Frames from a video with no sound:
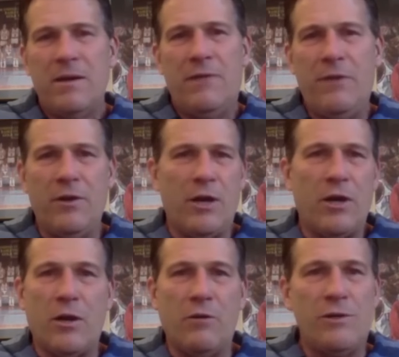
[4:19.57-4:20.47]
If you look
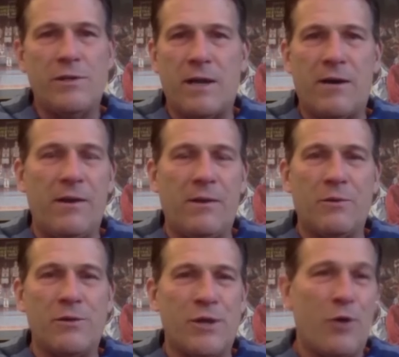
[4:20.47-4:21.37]
at Coach's era, there
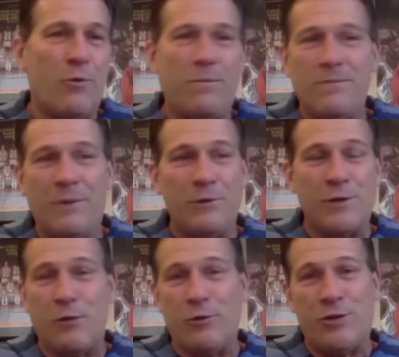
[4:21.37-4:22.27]
was
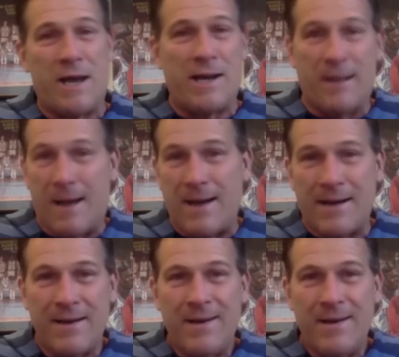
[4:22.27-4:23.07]
no shot clock.